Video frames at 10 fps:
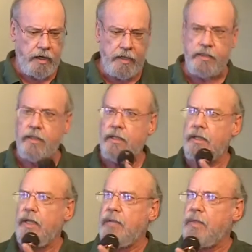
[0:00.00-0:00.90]
and
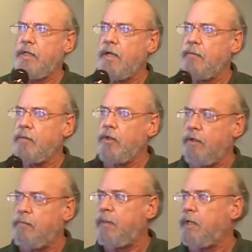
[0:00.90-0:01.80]
then they become
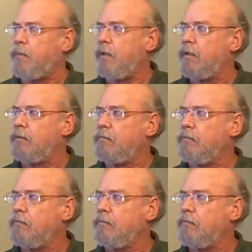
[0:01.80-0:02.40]
good people.